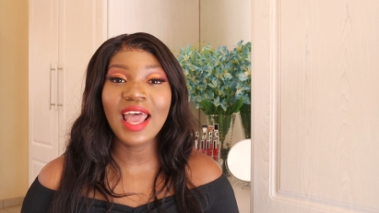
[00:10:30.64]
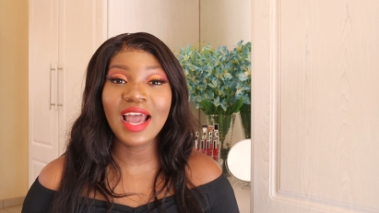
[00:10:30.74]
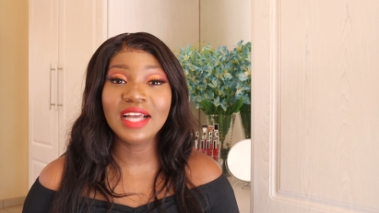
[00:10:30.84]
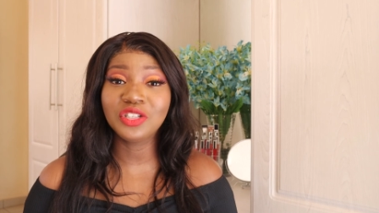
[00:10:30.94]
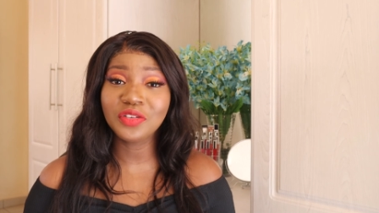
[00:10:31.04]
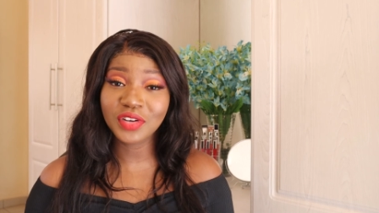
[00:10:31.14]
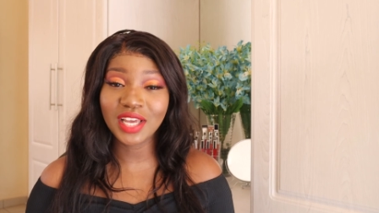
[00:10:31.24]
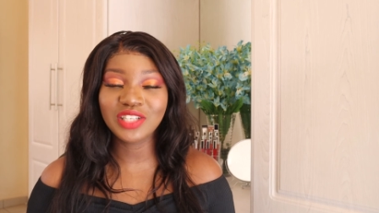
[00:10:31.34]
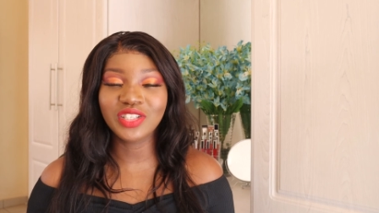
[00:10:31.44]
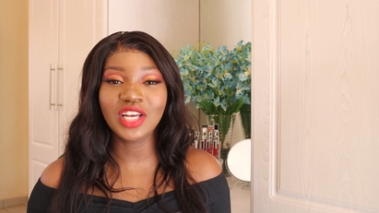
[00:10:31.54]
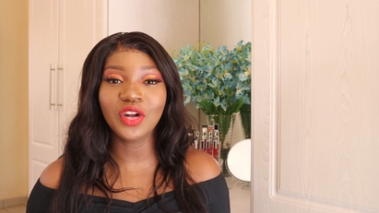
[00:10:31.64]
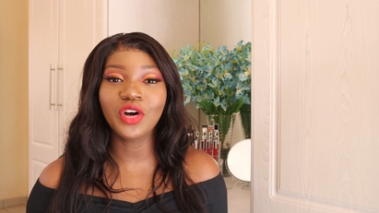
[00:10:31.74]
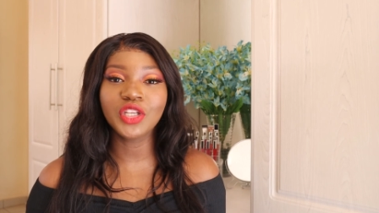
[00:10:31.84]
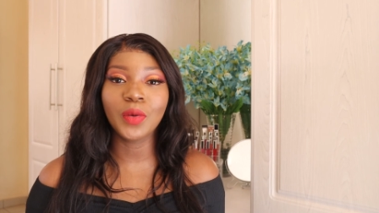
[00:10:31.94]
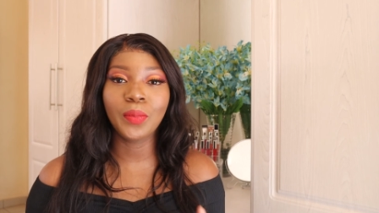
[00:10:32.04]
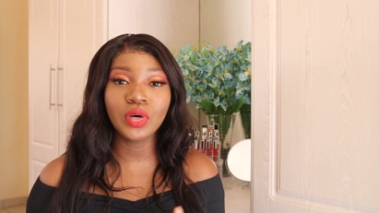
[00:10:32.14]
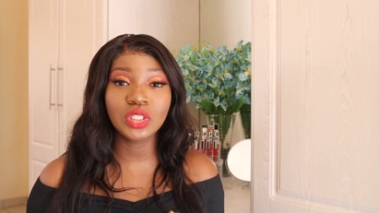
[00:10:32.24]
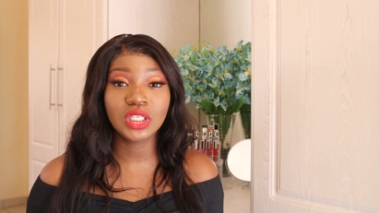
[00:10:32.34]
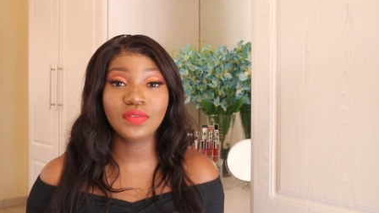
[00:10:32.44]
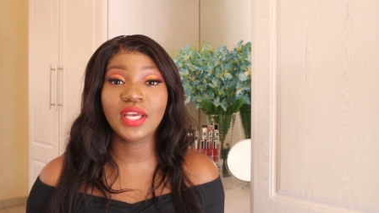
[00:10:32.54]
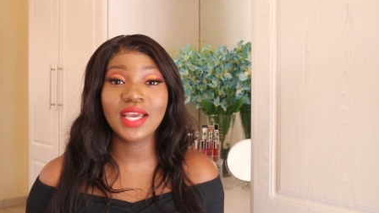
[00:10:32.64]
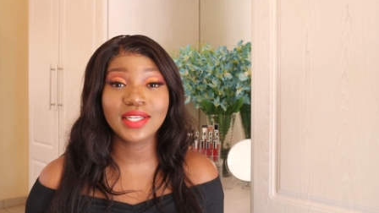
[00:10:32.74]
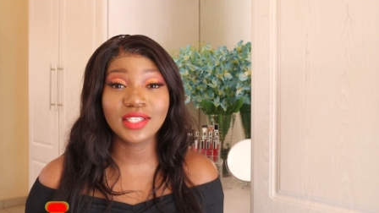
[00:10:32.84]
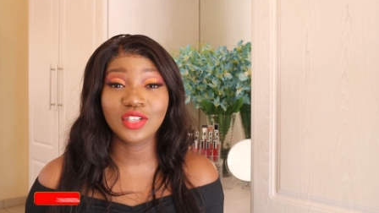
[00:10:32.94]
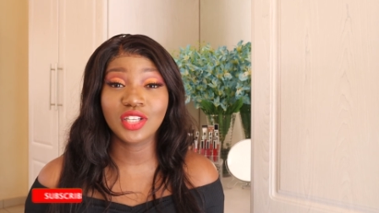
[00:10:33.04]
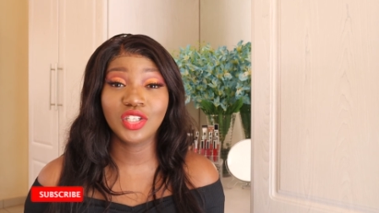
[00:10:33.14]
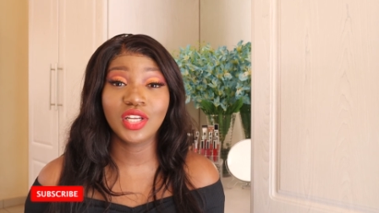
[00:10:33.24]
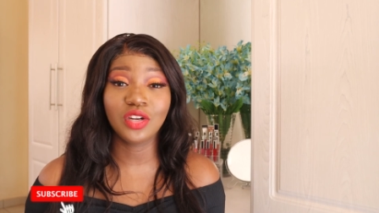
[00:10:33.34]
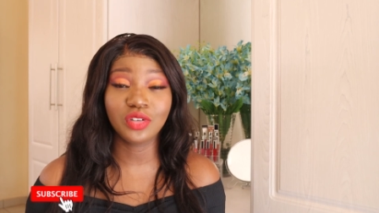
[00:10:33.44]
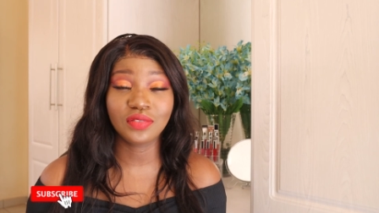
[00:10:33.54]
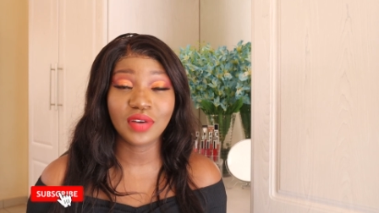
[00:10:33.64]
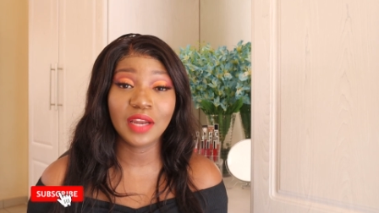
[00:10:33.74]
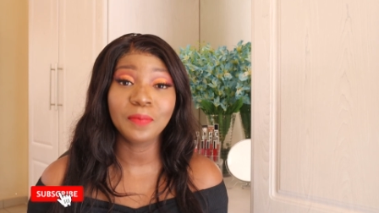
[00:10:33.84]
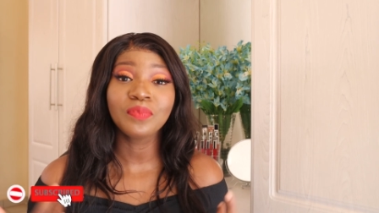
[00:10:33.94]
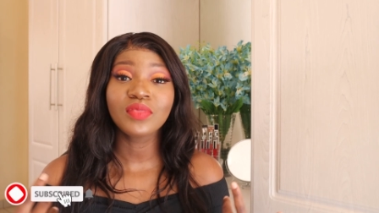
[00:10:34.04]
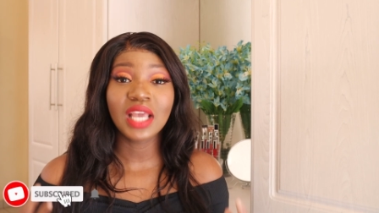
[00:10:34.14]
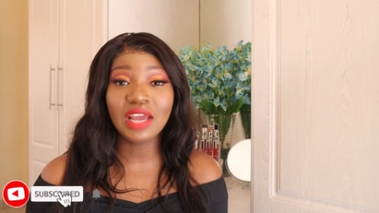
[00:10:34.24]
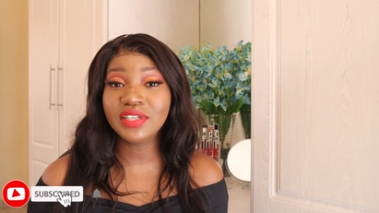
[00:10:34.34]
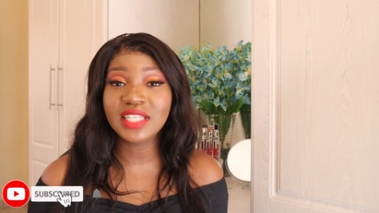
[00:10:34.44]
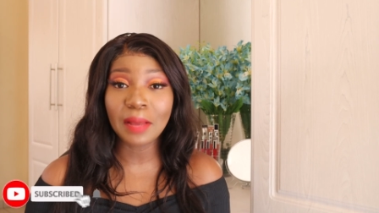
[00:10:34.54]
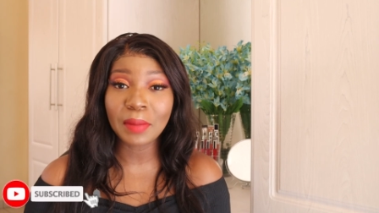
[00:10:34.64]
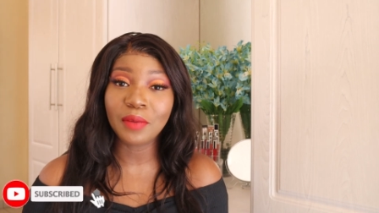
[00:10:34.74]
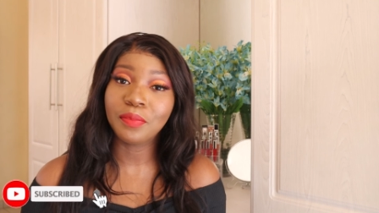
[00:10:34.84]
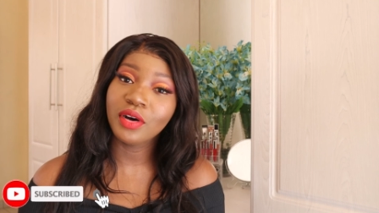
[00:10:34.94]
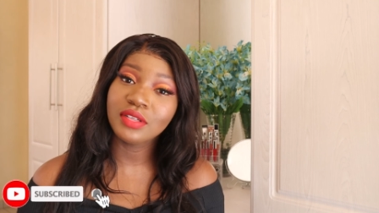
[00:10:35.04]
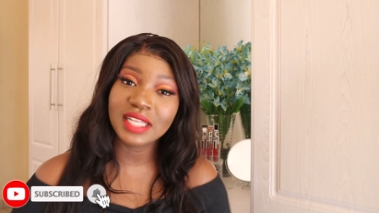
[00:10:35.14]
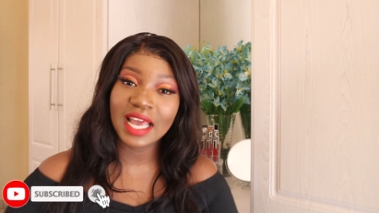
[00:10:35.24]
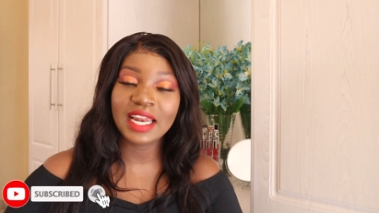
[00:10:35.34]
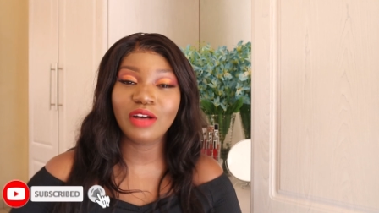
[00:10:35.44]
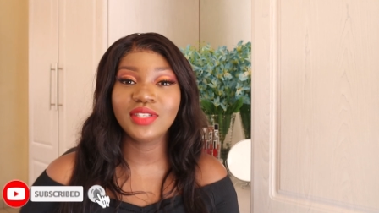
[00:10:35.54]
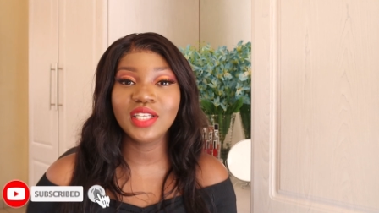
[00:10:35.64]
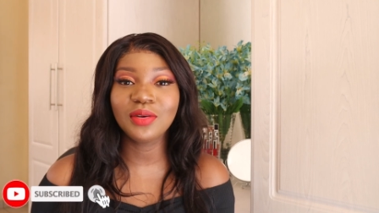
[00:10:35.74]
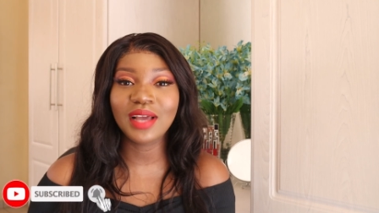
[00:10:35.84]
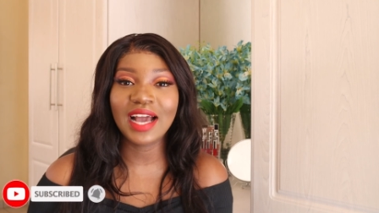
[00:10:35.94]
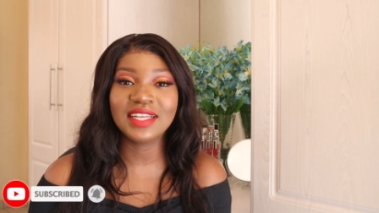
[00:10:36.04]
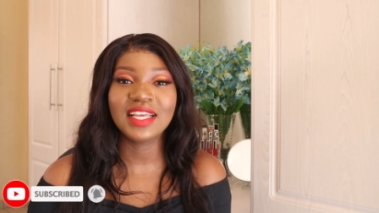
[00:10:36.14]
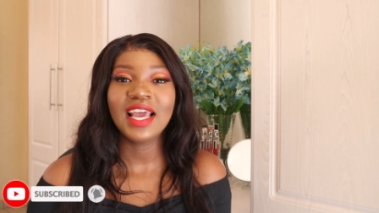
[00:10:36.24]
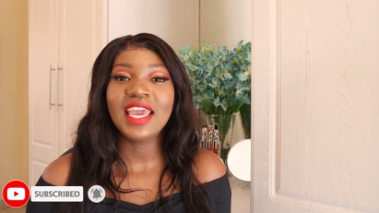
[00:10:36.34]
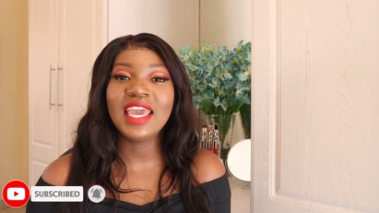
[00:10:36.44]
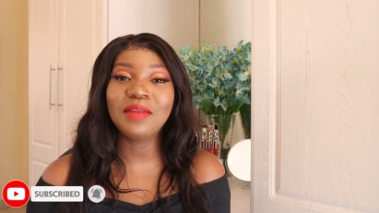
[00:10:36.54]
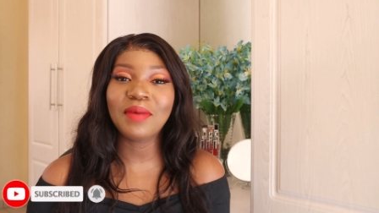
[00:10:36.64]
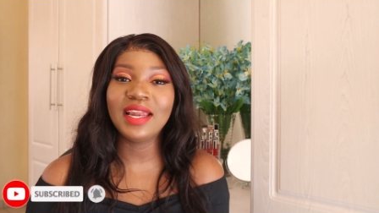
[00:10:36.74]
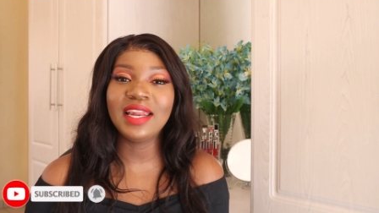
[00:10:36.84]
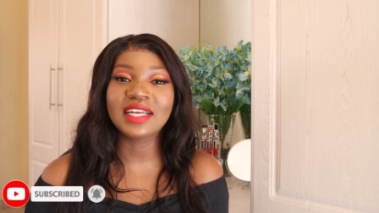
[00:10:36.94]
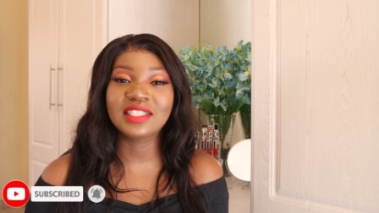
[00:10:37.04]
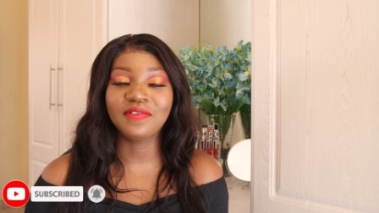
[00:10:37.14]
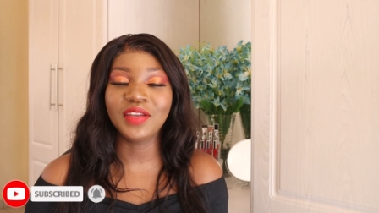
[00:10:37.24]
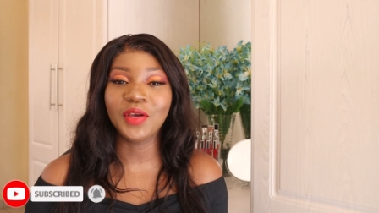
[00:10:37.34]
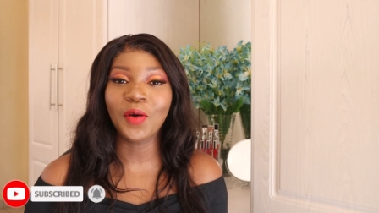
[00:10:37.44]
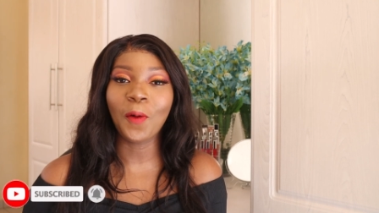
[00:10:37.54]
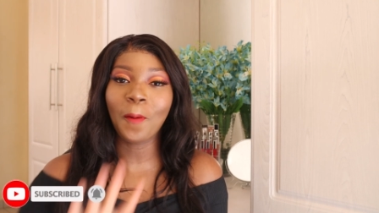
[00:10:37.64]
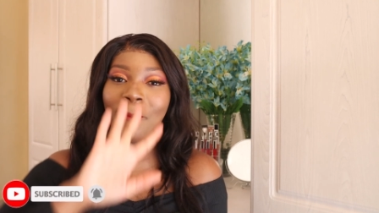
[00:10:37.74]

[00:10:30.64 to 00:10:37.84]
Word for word: And don't forget to turn on your post notifications so that you get notified every time I post. And I'll see you guys in my next video.